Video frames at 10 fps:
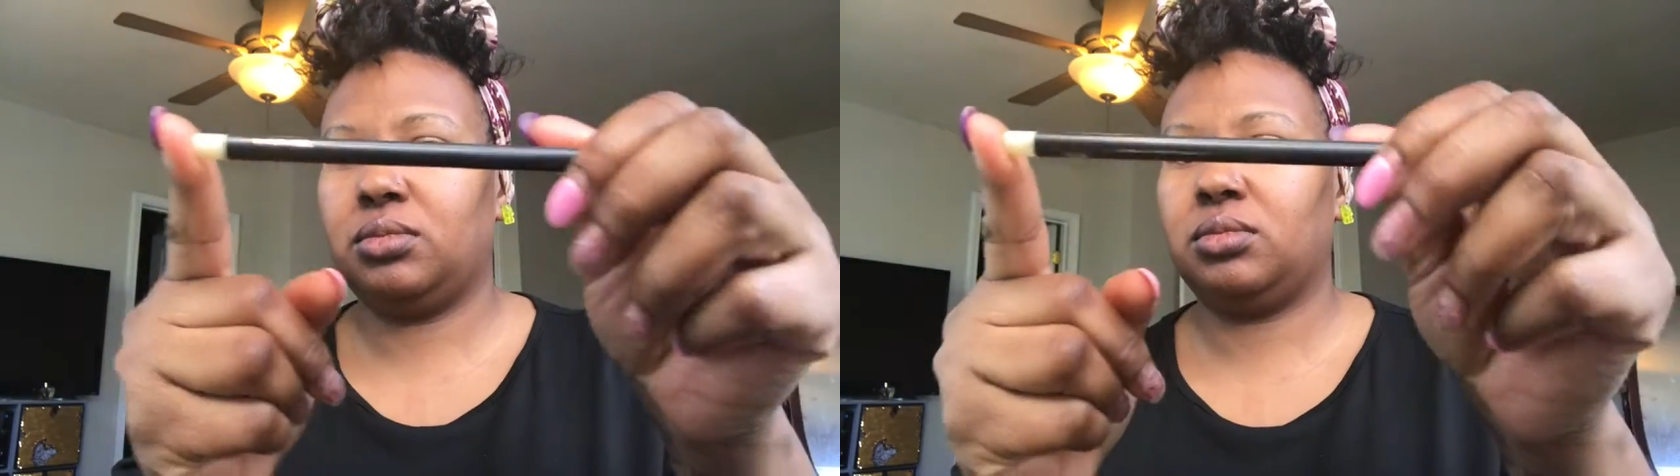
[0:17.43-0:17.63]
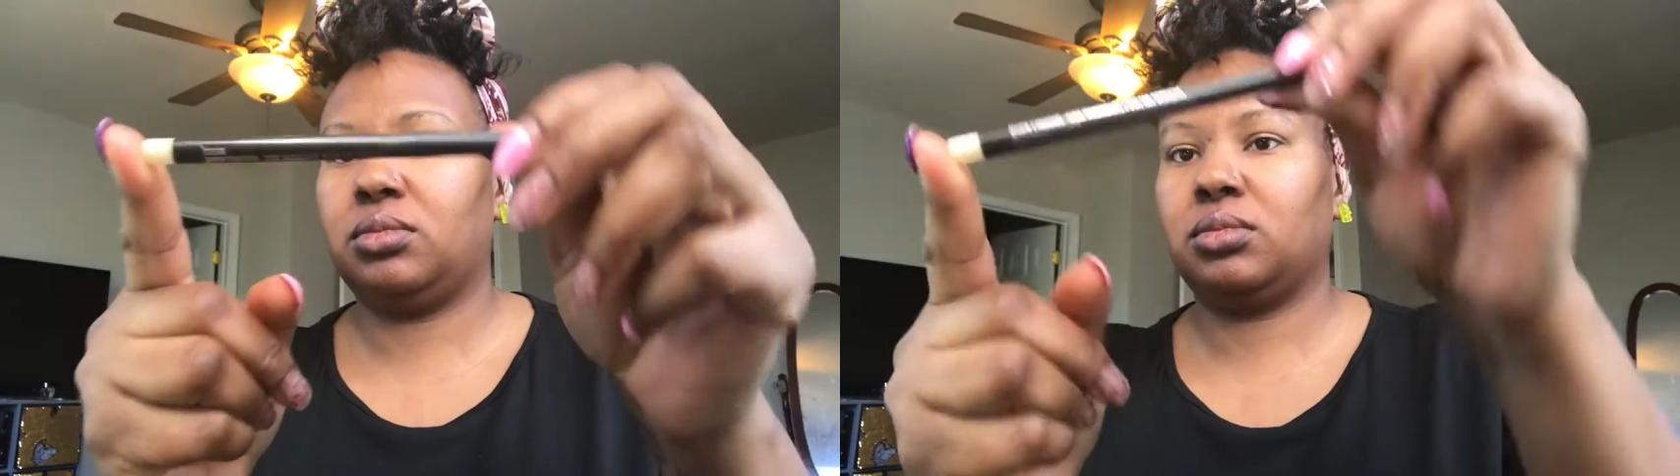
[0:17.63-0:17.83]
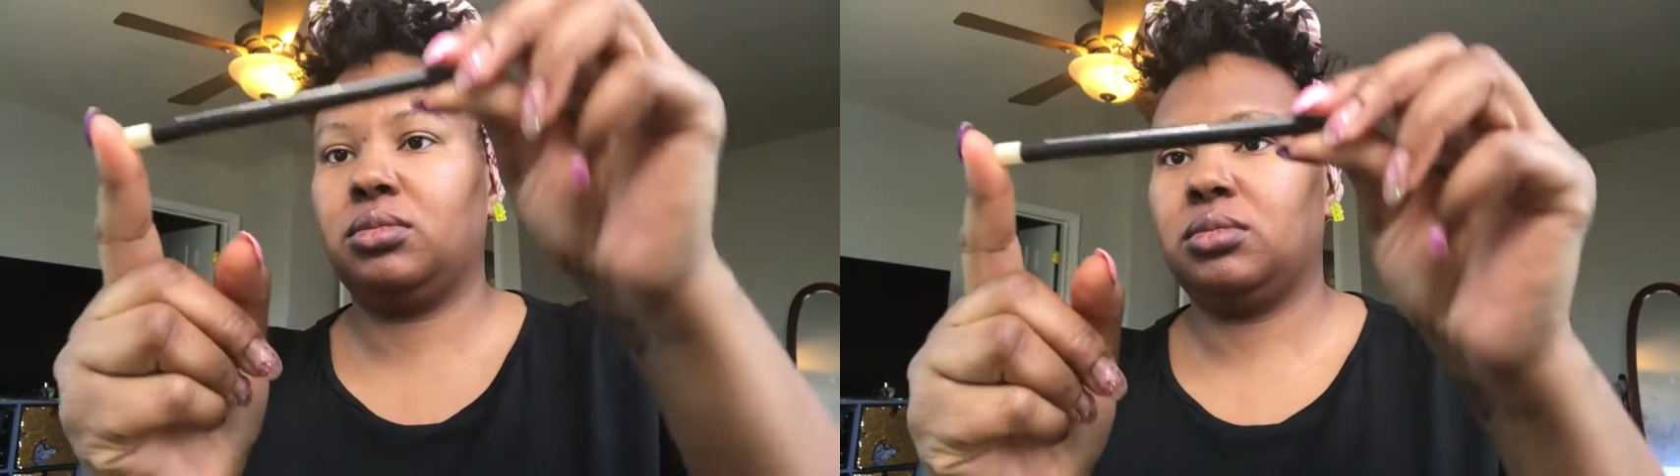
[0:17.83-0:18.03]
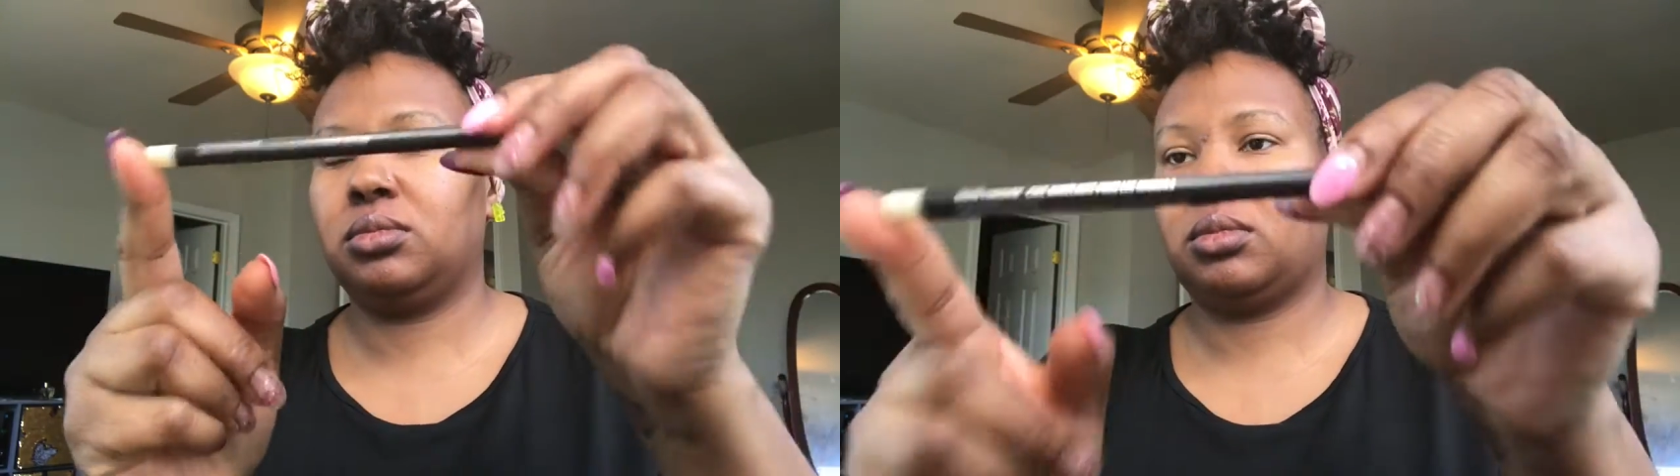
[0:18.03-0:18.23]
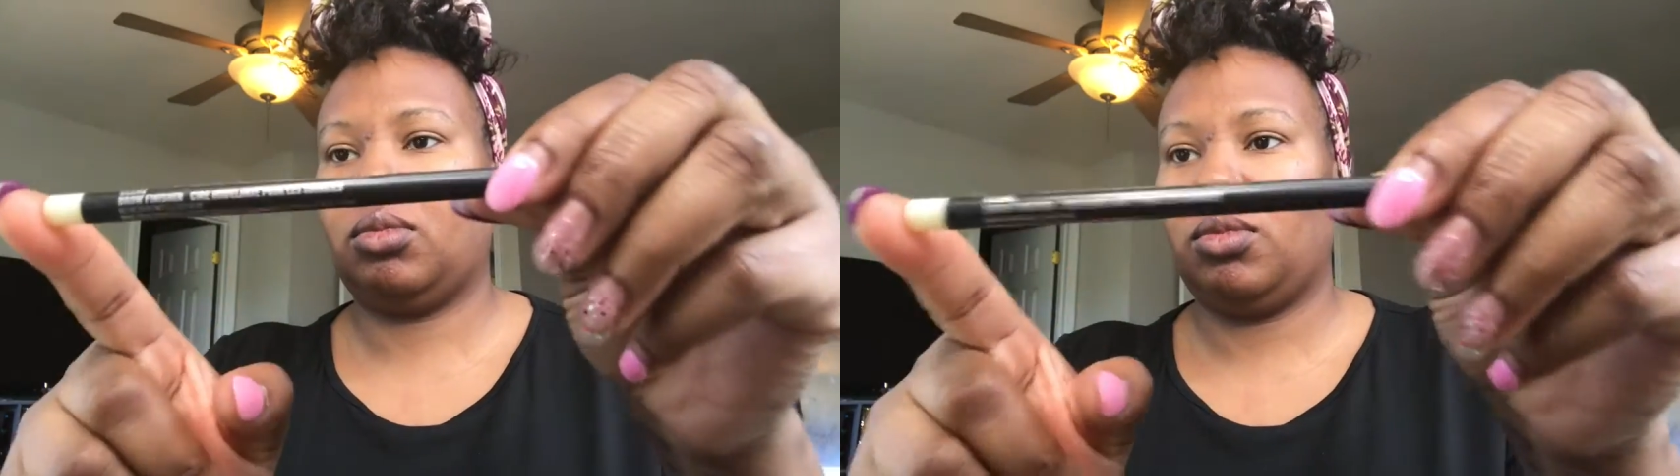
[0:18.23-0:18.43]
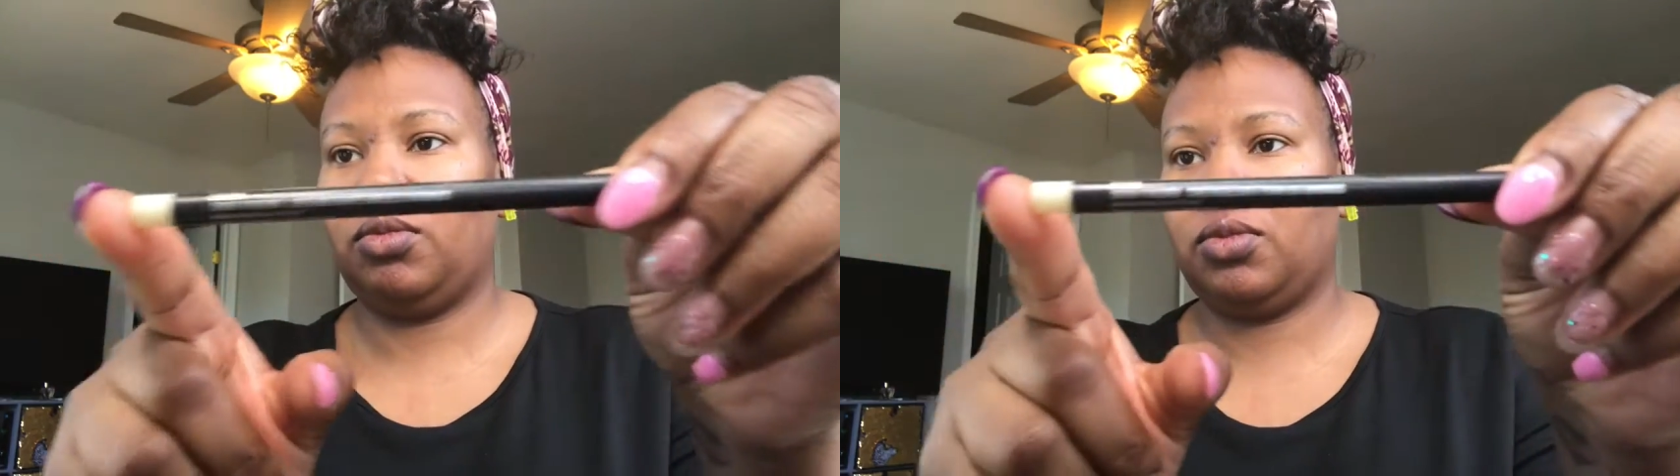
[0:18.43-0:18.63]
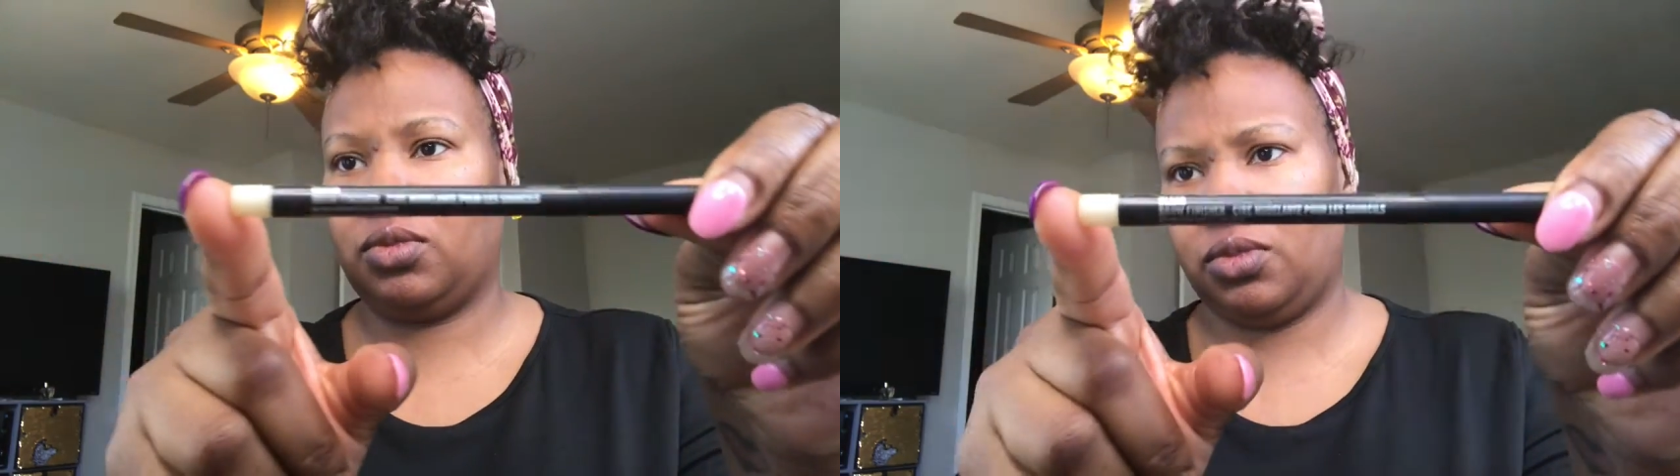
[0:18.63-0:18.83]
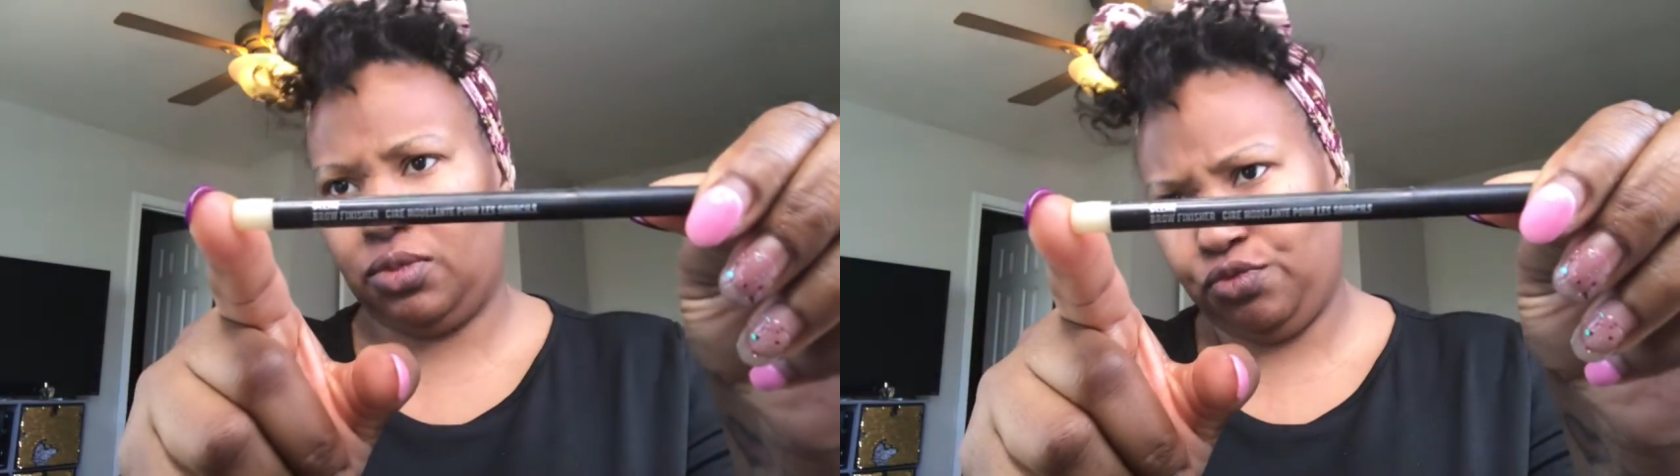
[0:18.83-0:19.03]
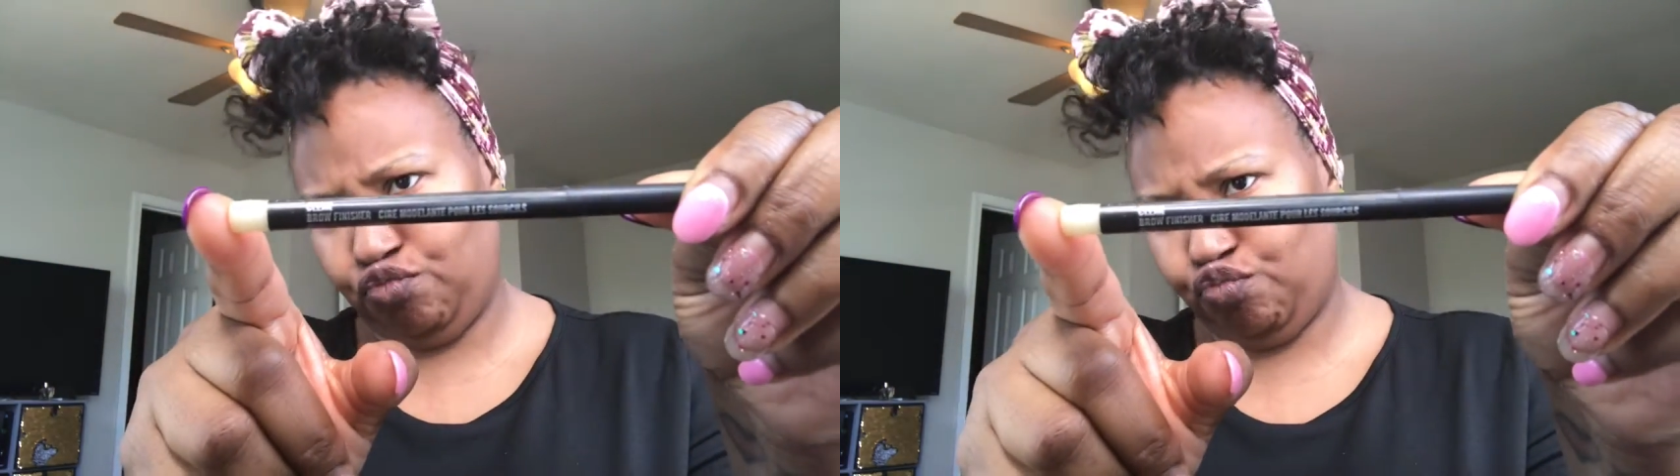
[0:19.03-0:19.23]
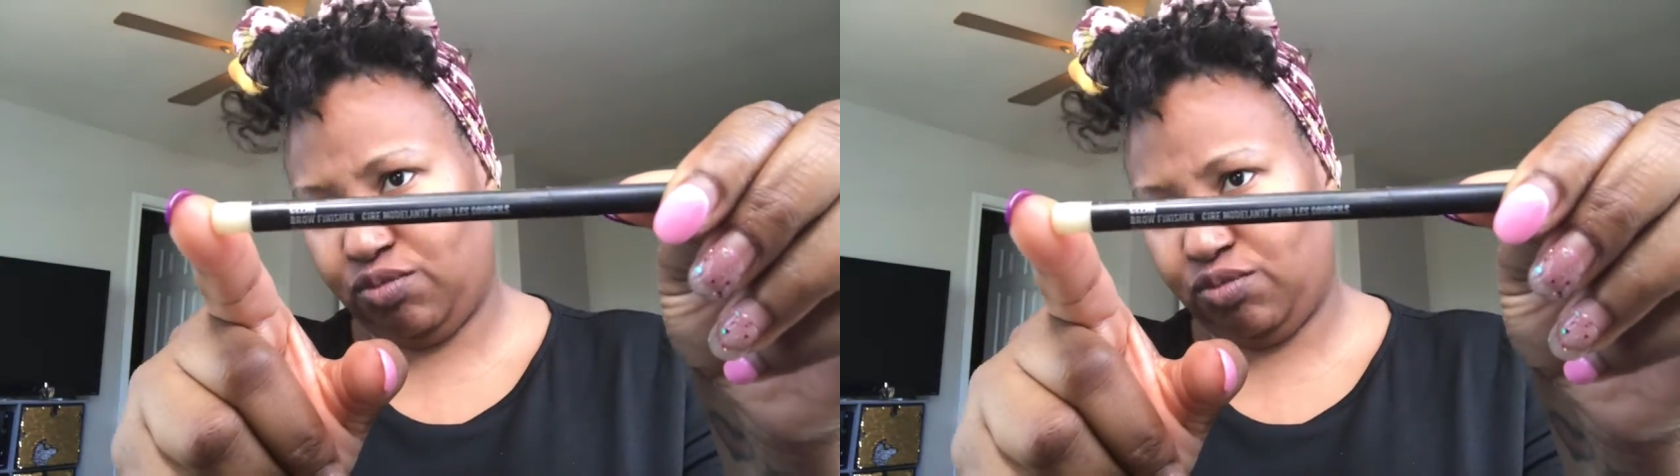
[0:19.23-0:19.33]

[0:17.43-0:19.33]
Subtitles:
wax. So, yep.